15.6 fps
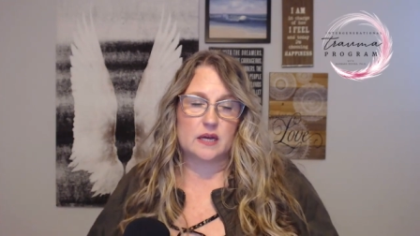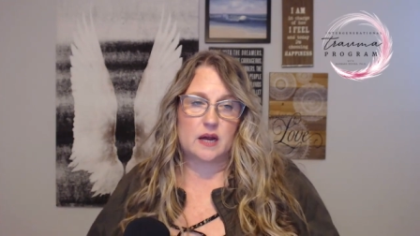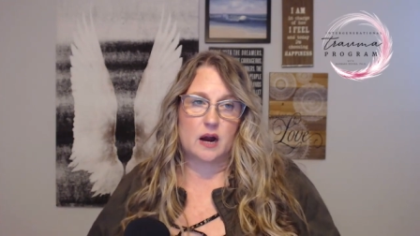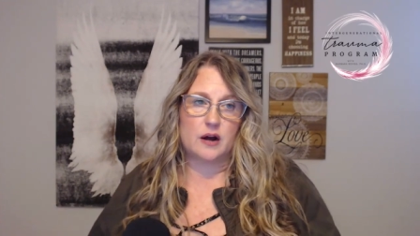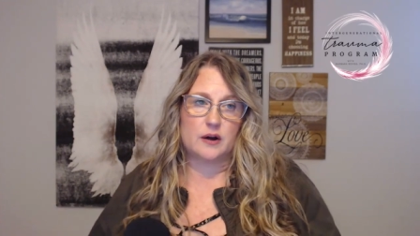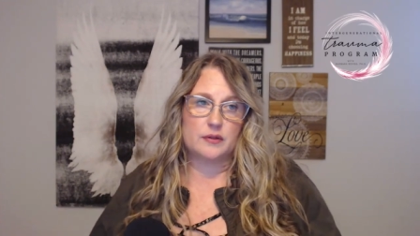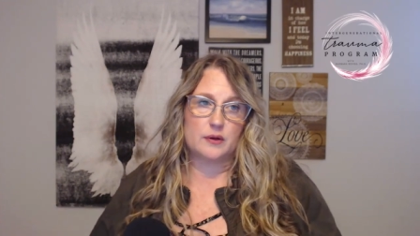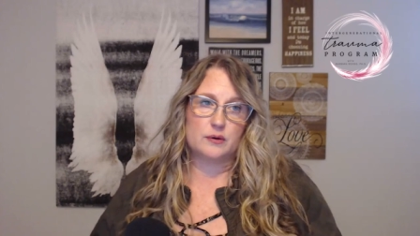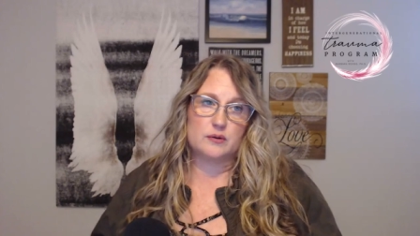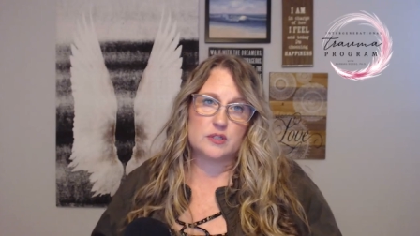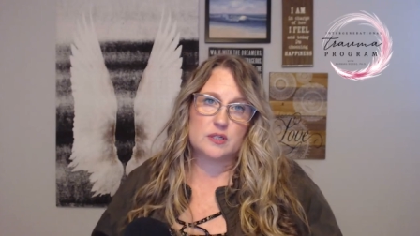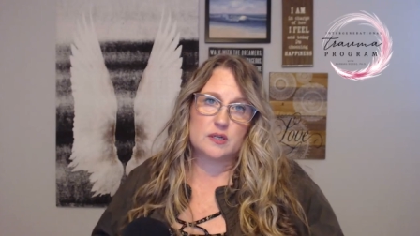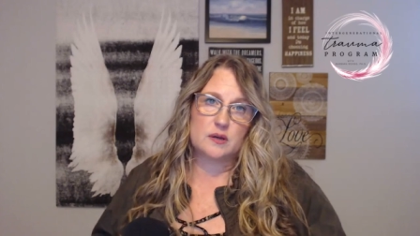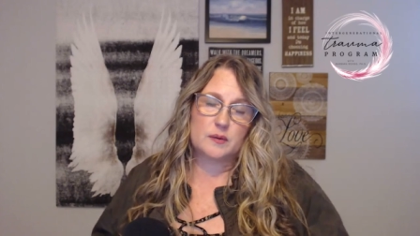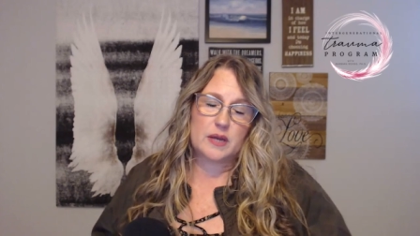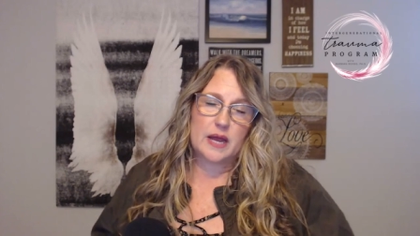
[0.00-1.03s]
are those
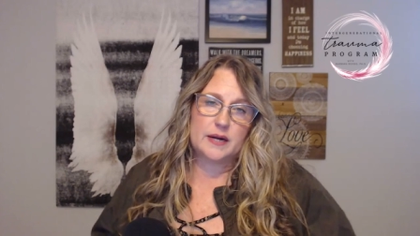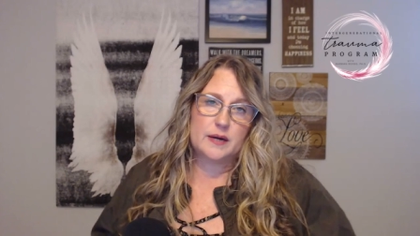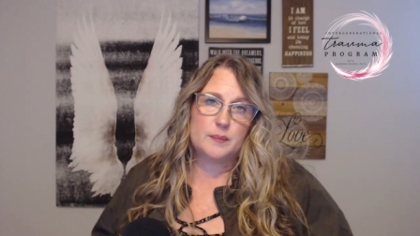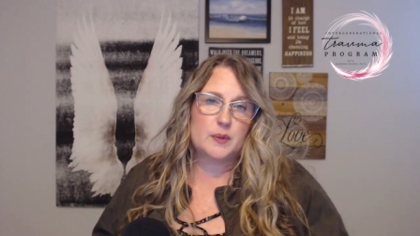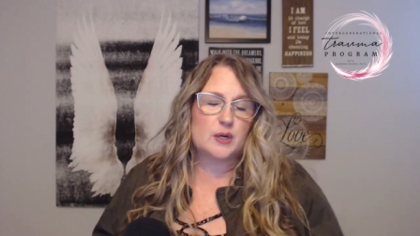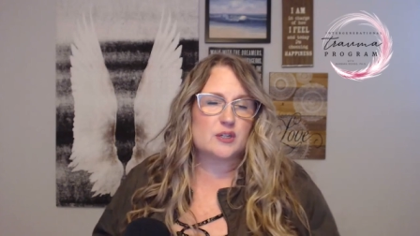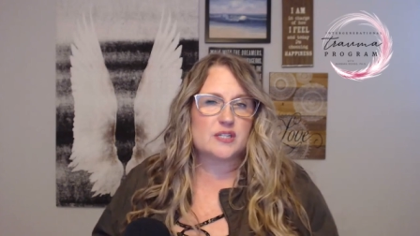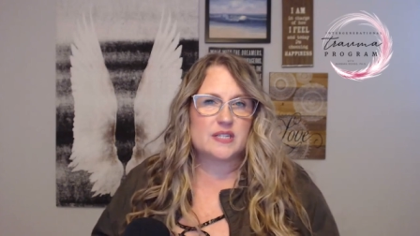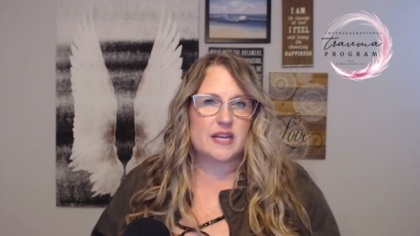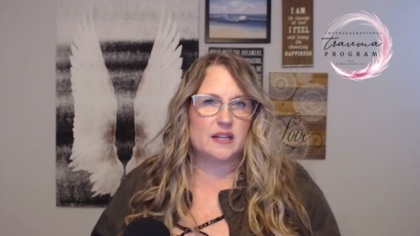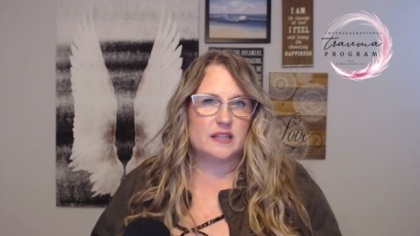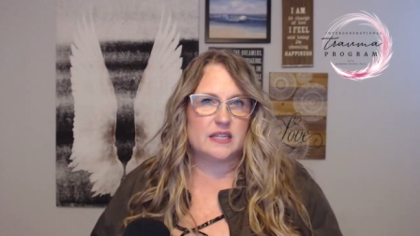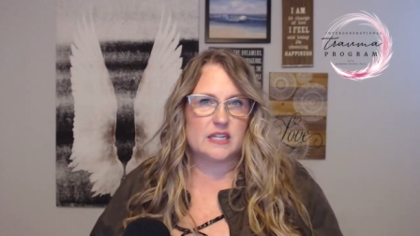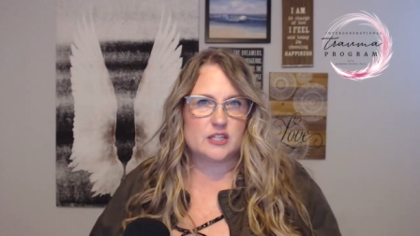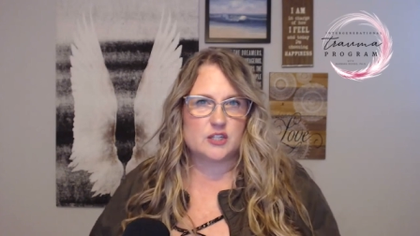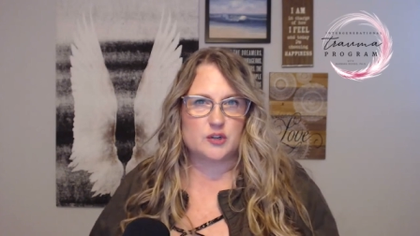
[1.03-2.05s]
kind of
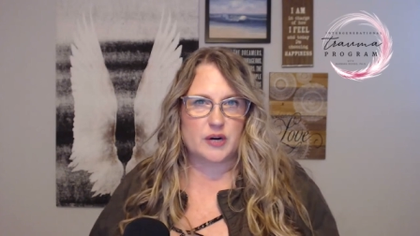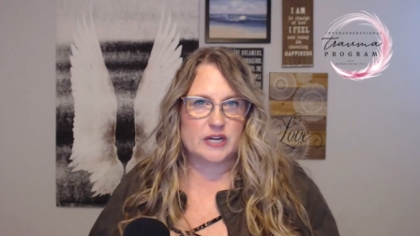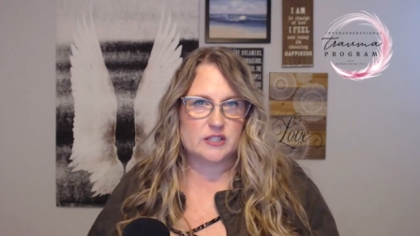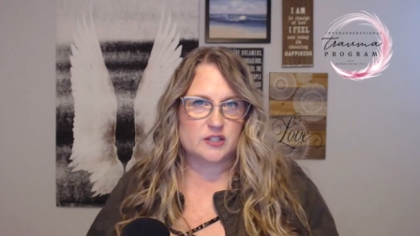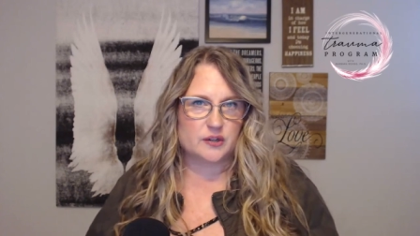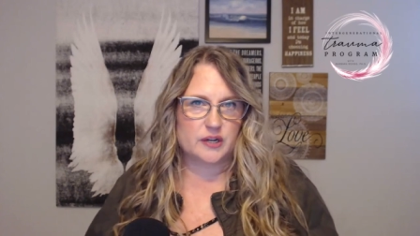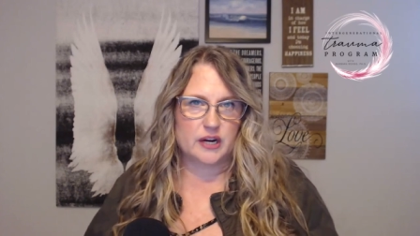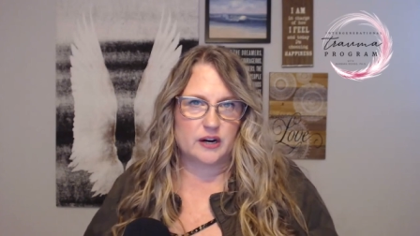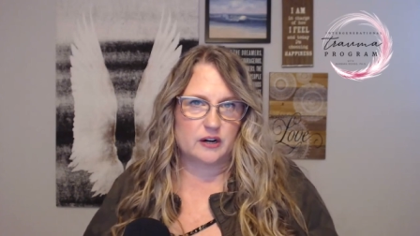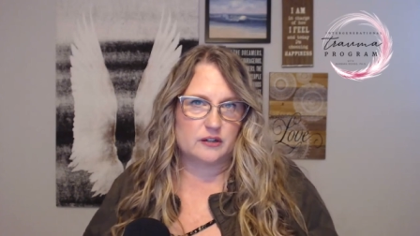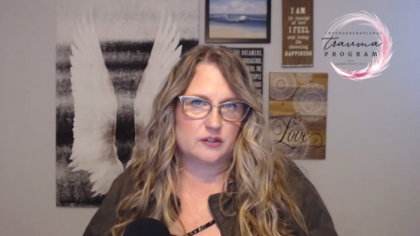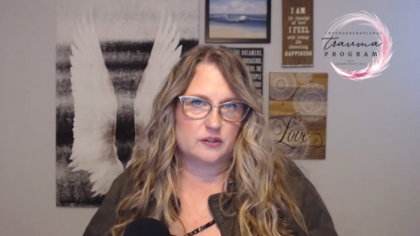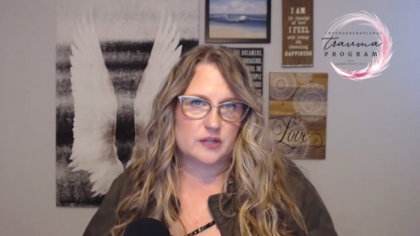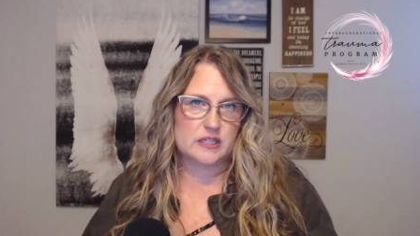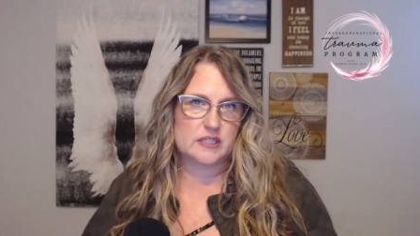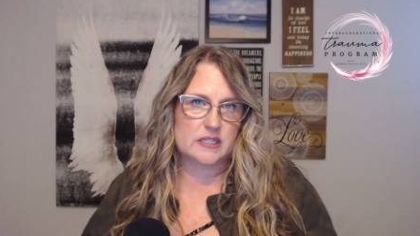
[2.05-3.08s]
personality traits or
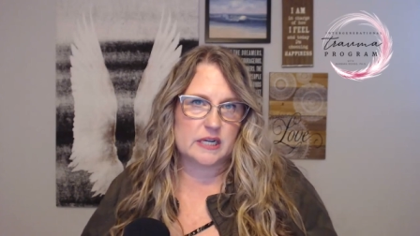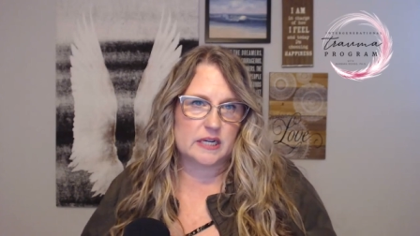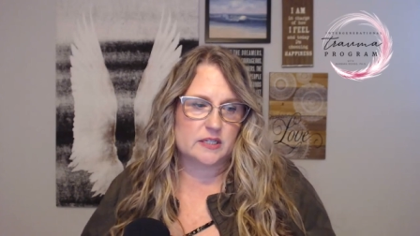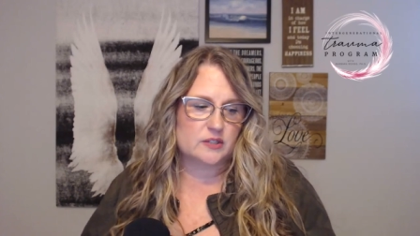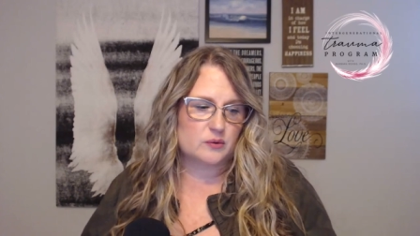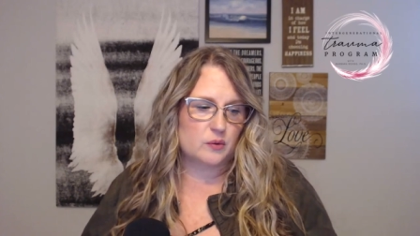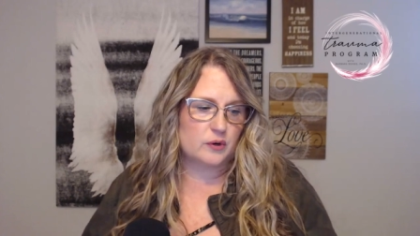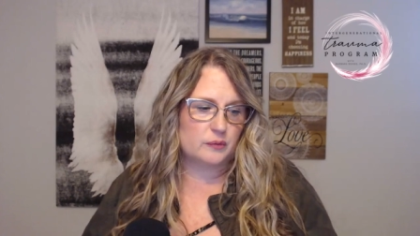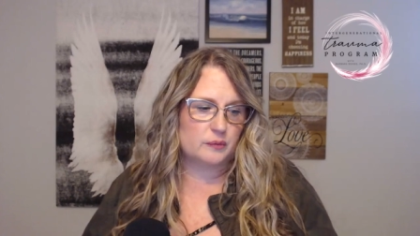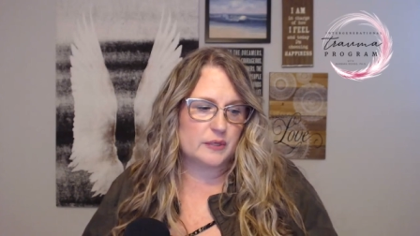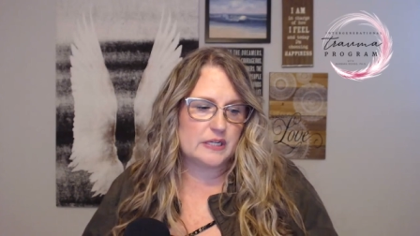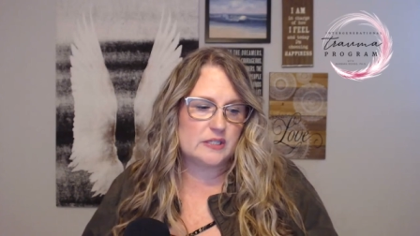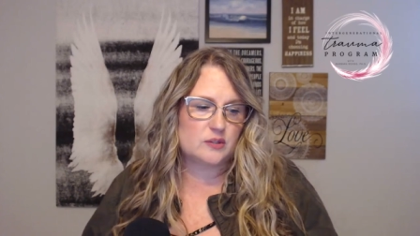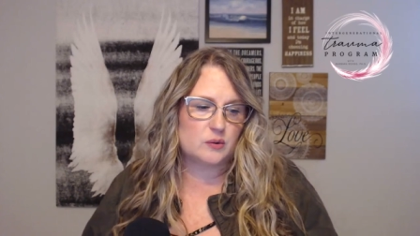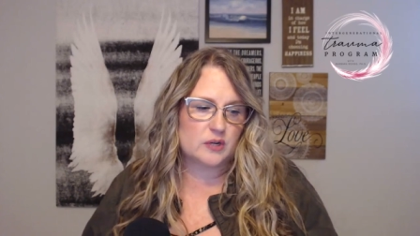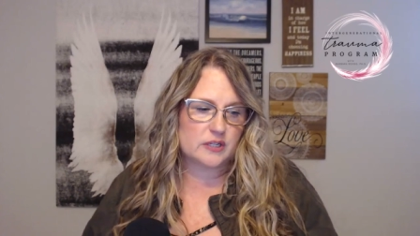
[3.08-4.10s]
characteristics or
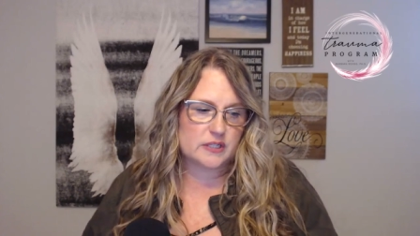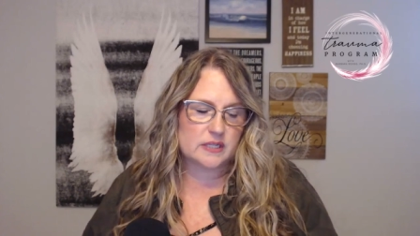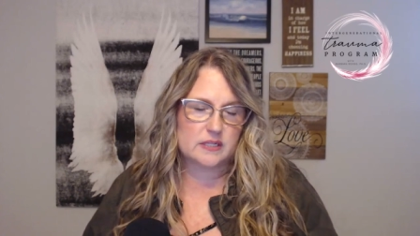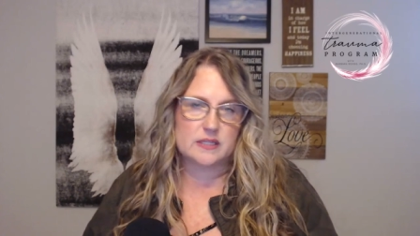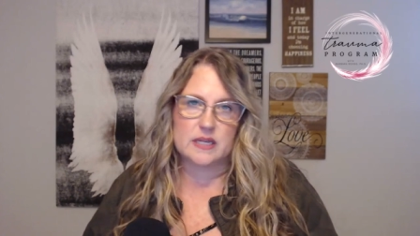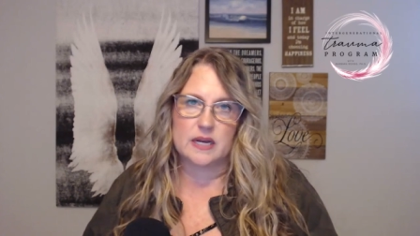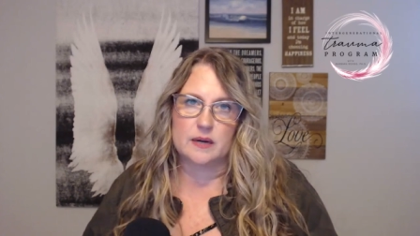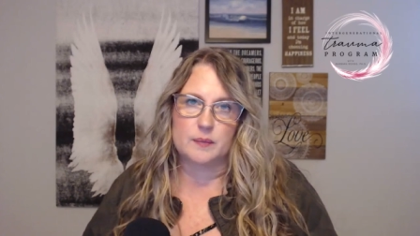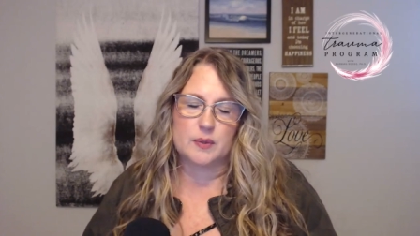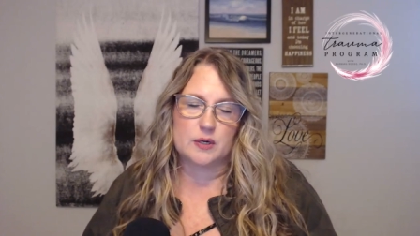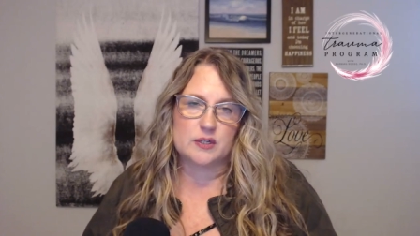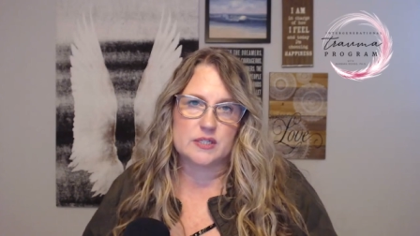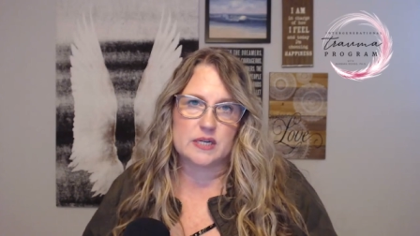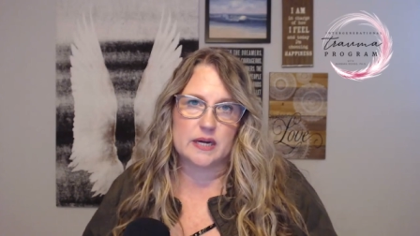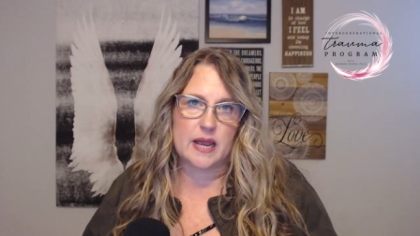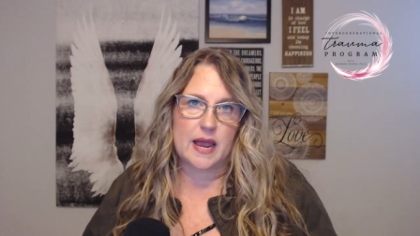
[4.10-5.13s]
resources that a
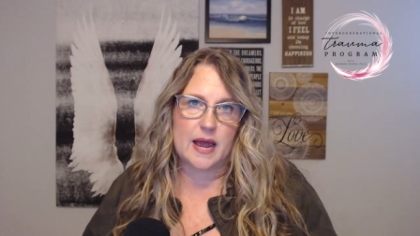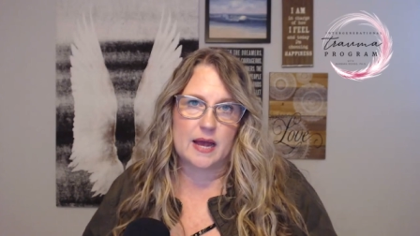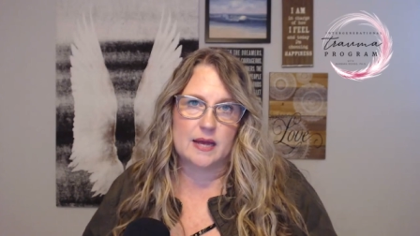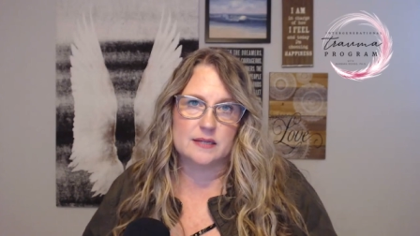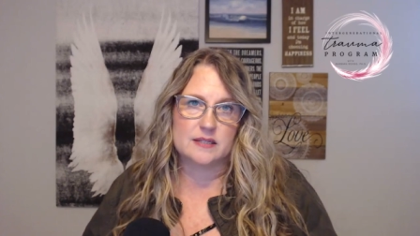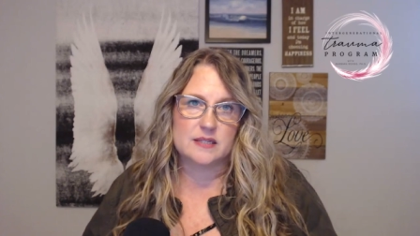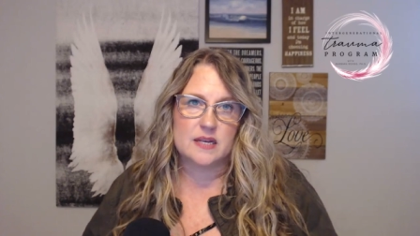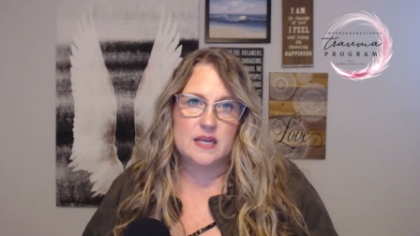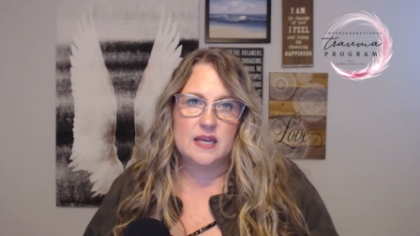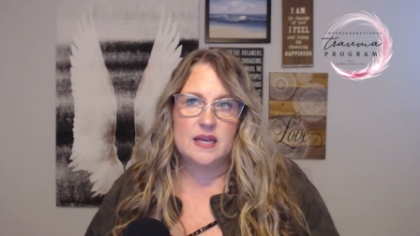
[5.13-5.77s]
person has